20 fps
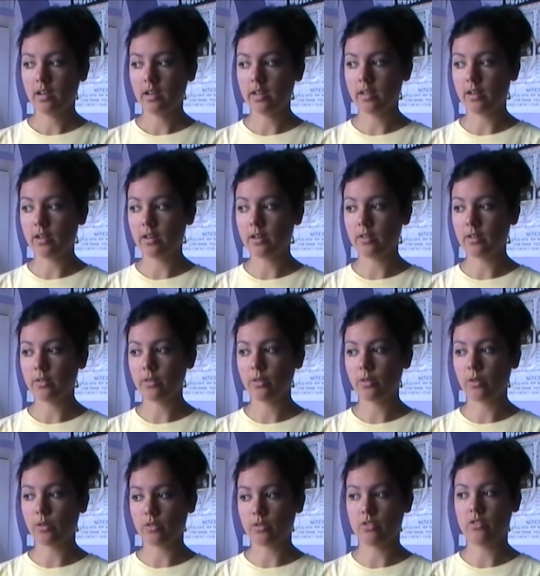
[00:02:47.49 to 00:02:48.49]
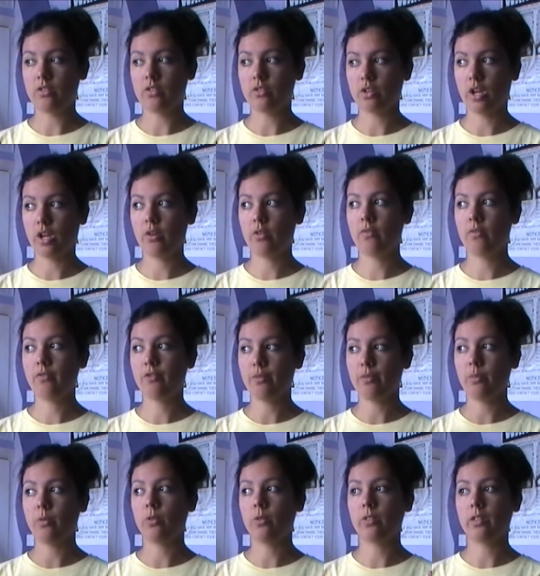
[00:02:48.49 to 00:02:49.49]
I can't concentrate on
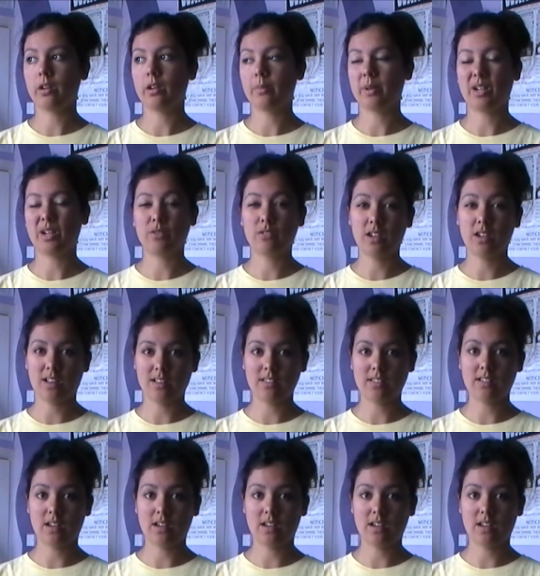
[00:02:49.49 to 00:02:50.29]
for more than about 10